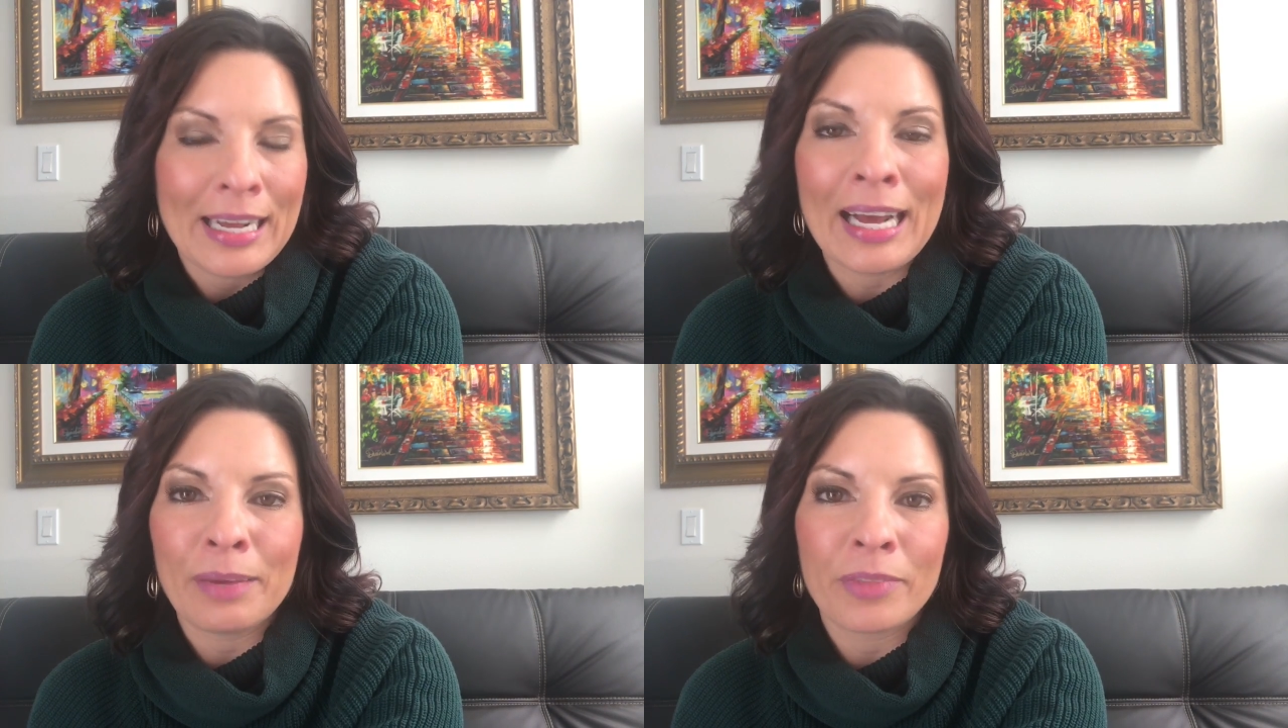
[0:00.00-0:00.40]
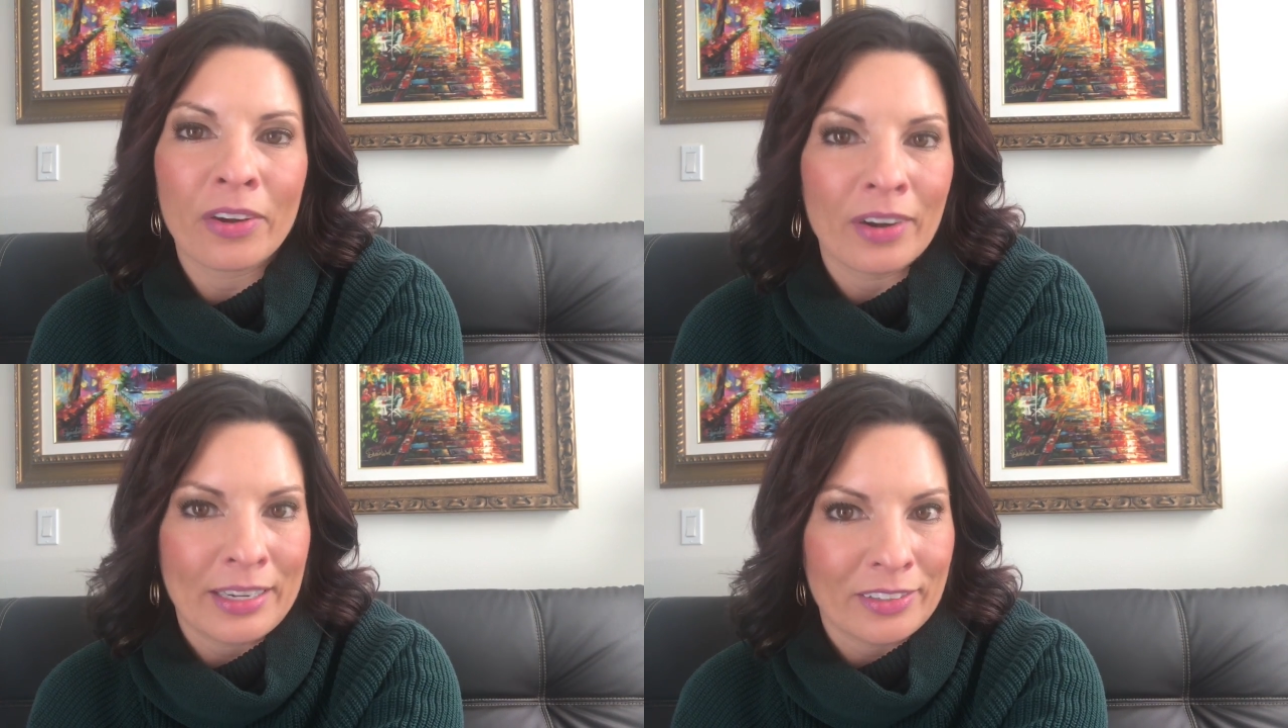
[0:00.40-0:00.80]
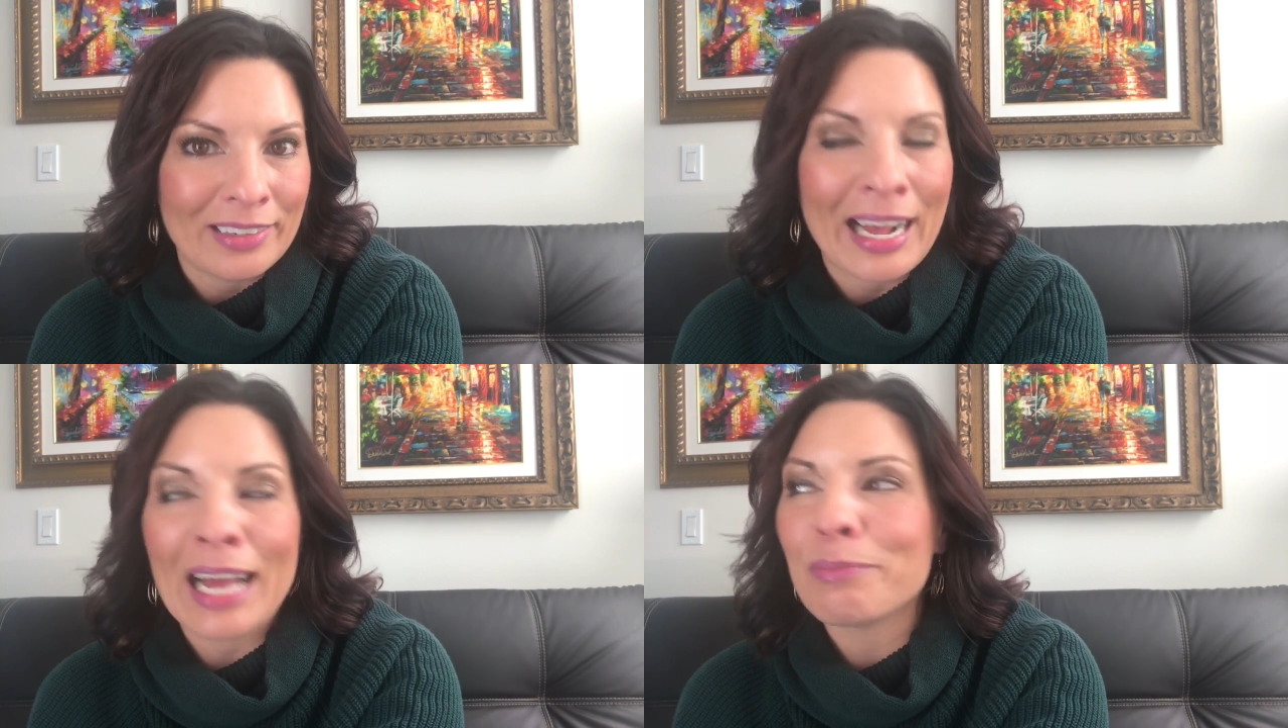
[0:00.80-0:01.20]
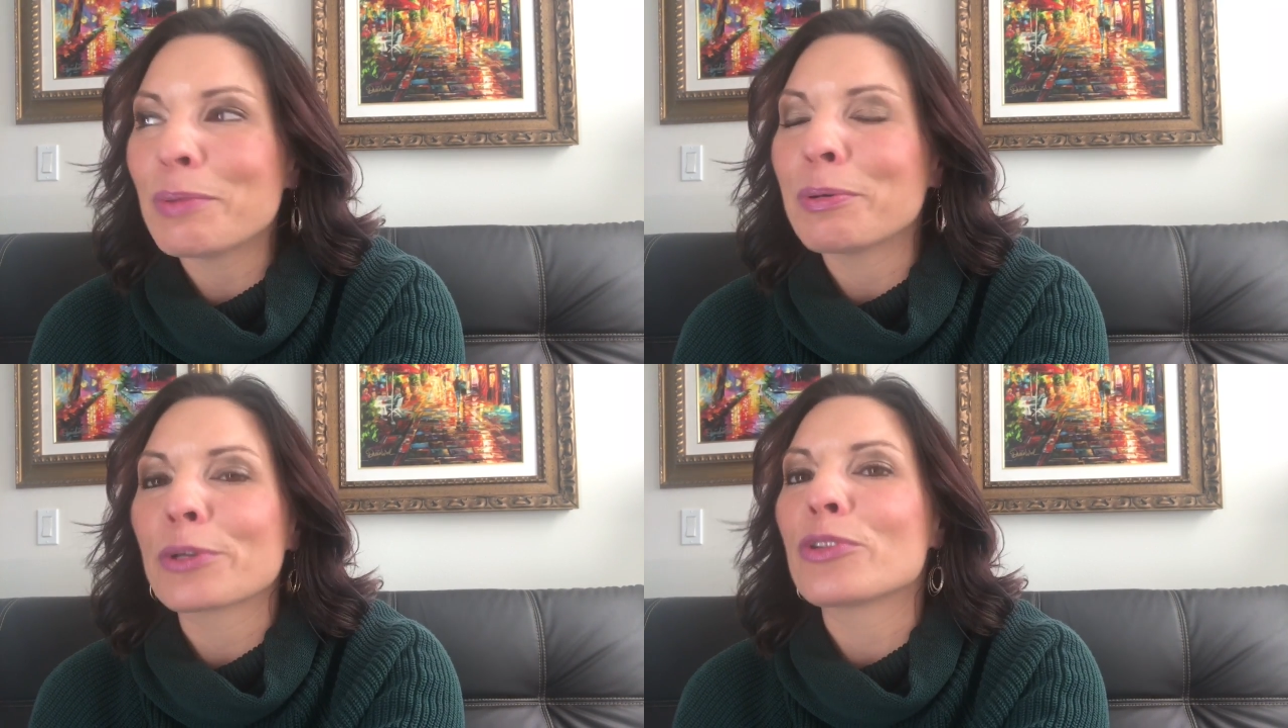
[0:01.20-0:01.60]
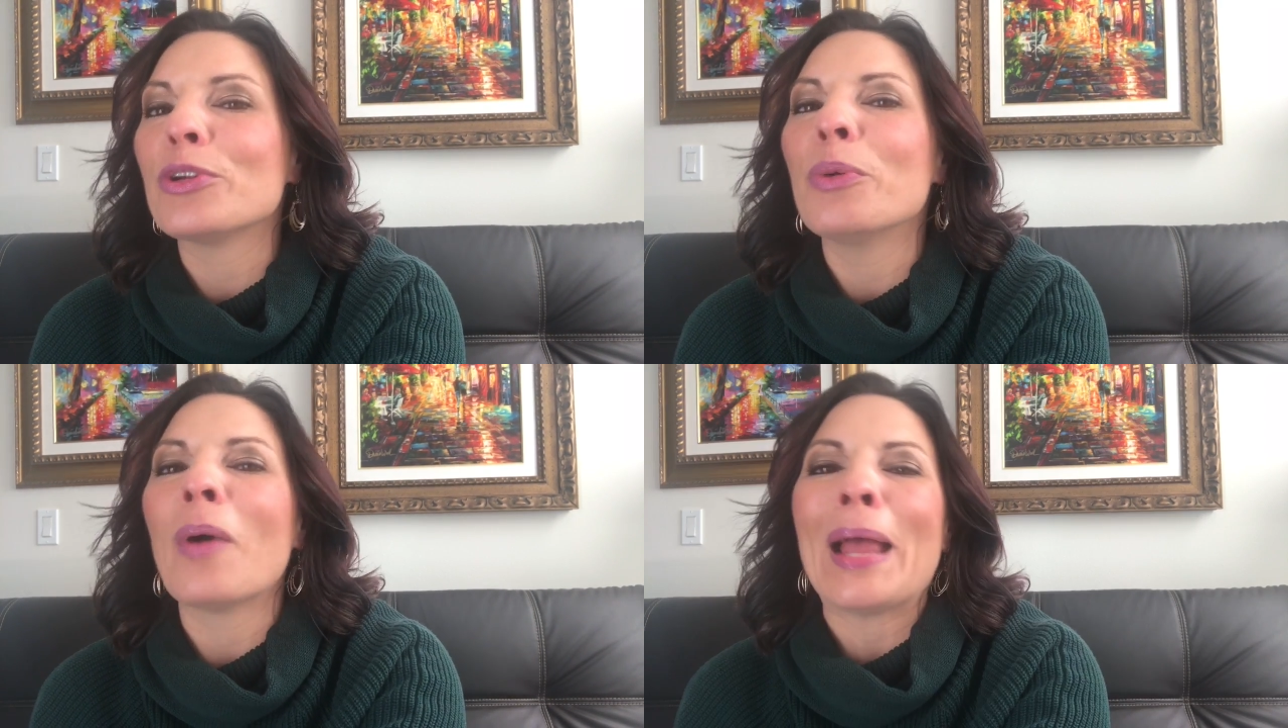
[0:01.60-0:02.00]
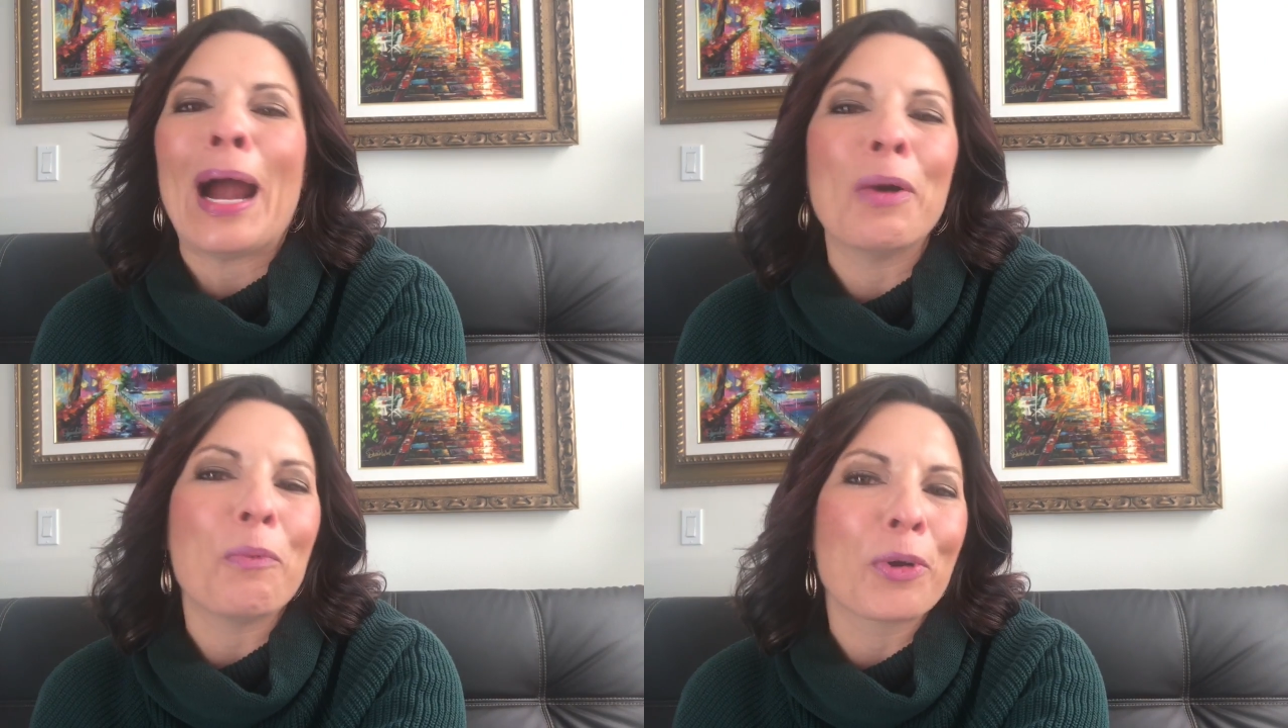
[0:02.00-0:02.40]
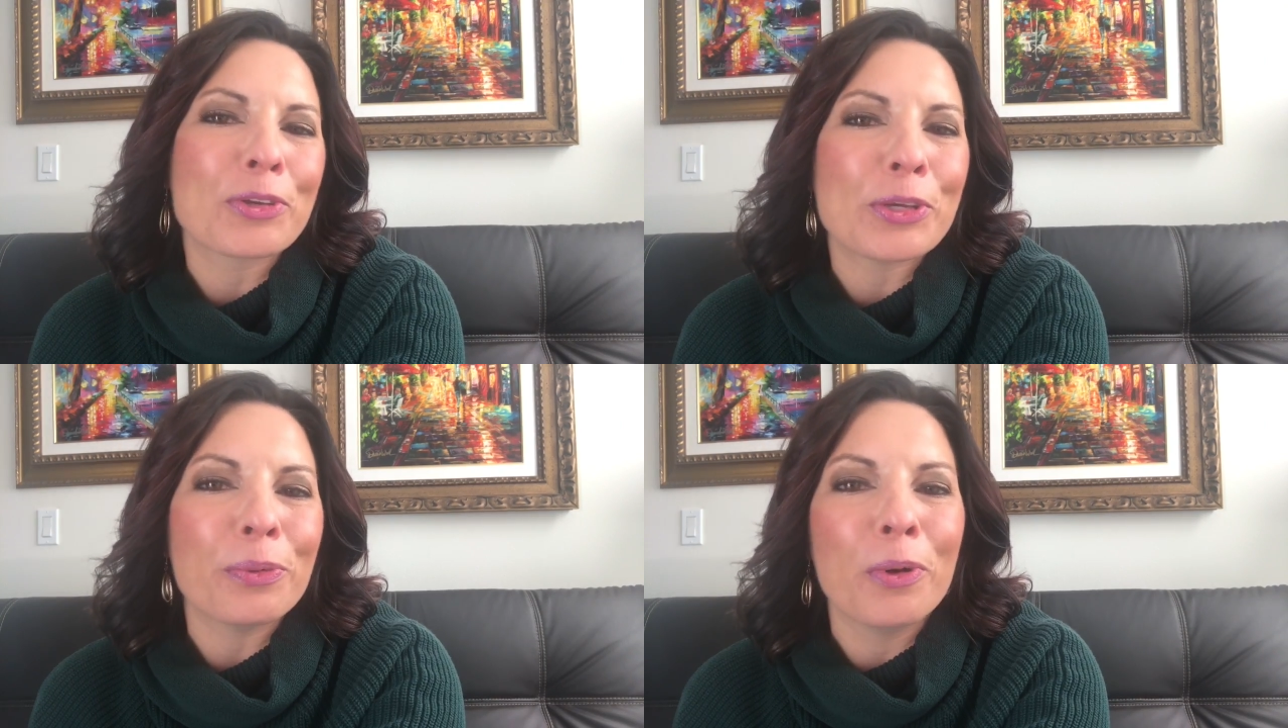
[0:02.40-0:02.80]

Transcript: I'm the grinder. I'm the person who will outwork you,